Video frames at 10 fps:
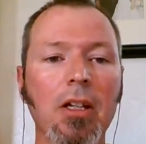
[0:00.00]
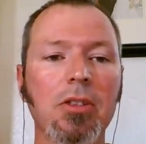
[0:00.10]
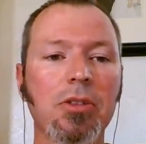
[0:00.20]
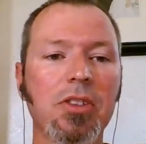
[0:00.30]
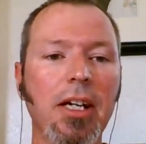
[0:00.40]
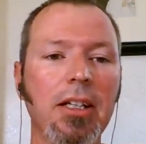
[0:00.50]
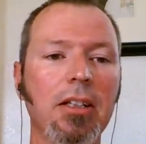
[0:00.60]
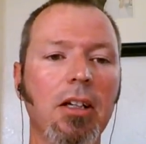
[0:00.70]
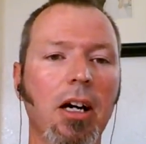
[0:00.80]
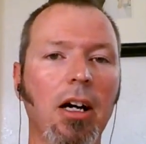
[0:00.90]
So
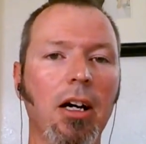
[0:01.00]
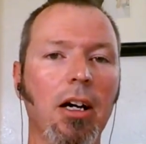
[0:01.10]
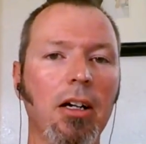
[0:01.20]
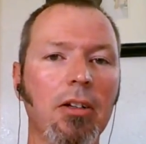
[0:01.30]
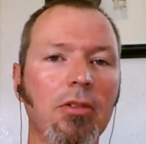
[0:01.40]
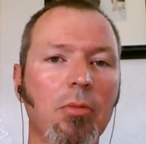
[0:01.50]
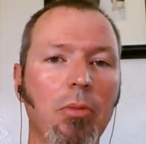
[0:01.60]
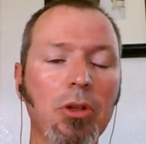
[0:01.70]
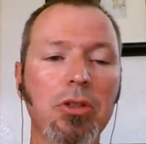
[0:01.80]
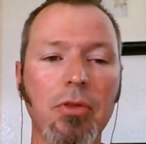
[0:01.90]
setting, uh,
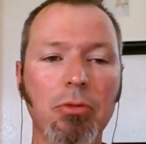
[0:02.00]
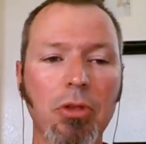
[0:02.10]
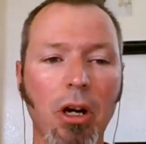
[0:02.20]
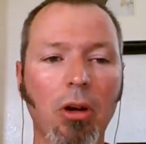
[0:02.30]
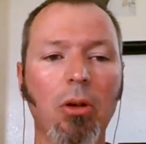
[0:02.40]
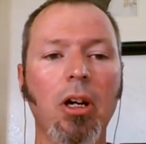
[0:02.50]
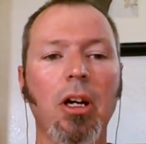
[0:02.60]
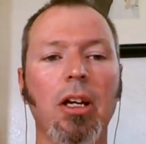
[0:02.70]
most of you know,